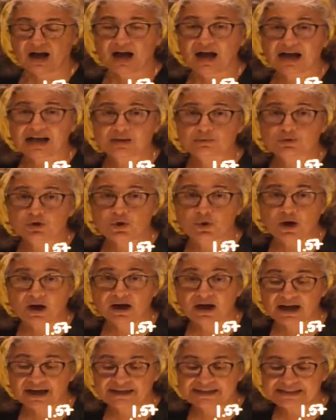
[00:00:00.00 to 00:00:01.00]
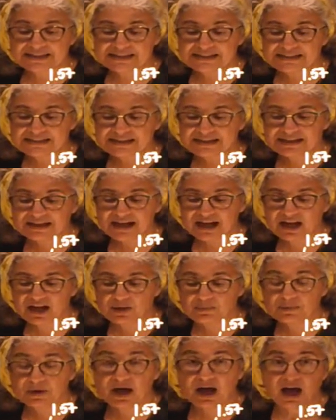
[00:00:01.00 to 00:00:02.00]
I need to
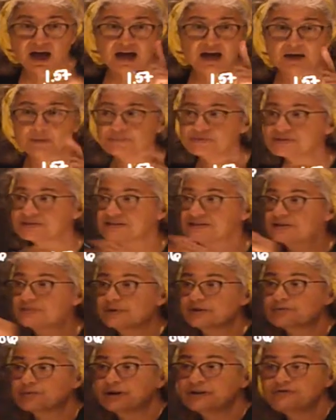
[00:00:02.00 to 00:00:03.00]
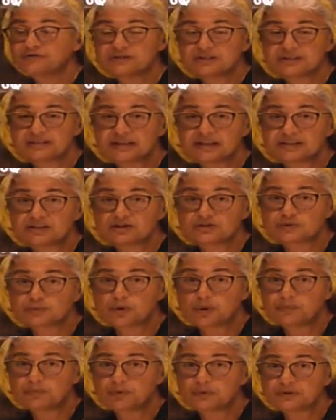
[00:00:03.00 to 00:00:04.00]
come up, since my reference angle is
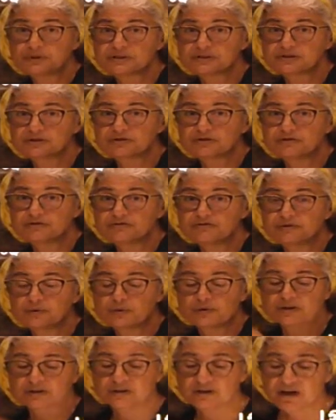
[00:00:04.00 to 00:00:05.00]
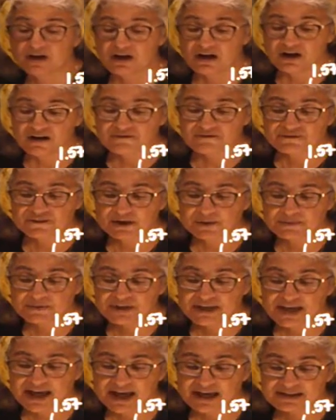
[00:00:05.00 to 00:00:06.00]
1.04, from
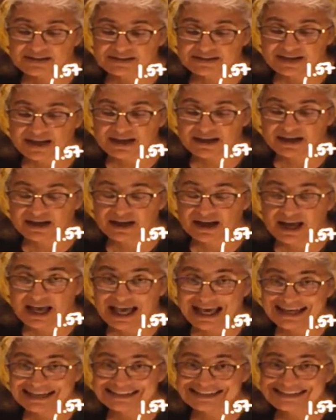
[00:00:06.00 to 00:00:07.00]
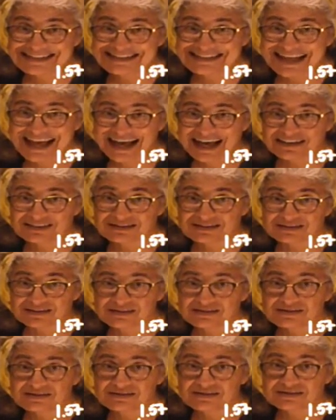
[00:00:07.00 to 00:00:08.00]
the
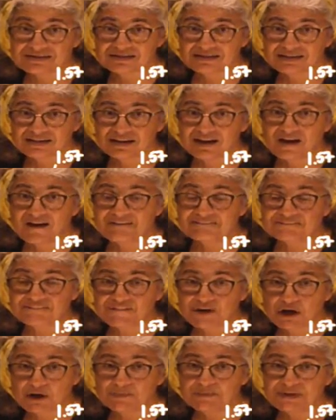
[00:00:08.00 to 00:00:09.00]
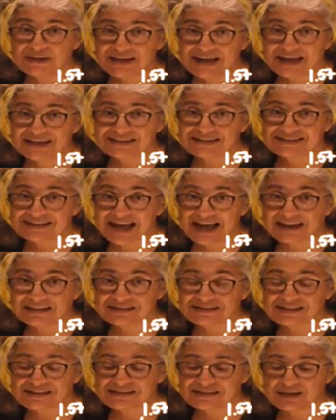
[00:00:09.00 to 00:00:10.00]
x-axis. From the
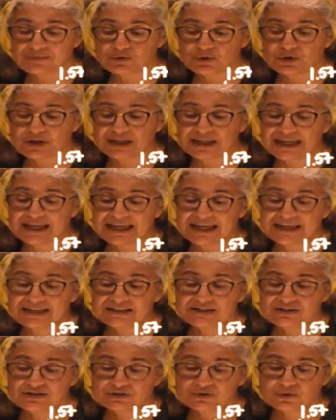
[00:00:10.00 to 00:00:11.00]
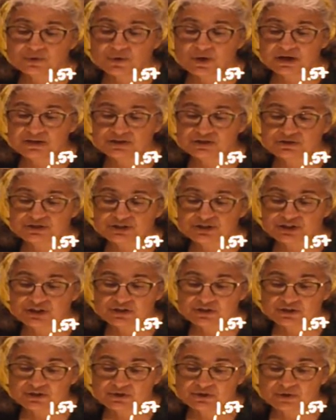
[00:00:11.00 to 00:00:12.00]
x-axis, I'm going into quadrant
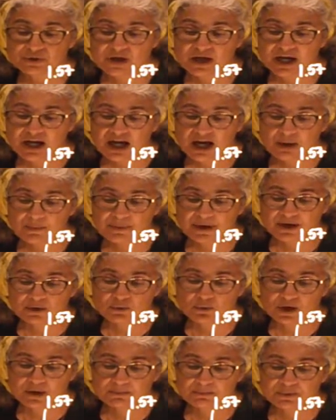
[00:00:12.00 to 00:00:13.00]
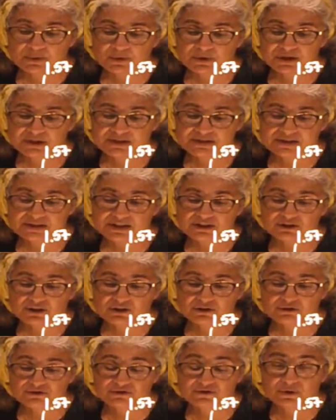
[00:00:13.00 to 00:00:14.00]
2 by
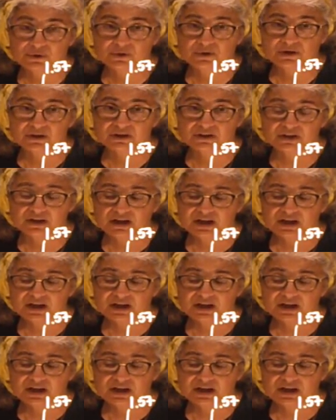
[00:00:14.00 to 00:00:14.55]
1.04.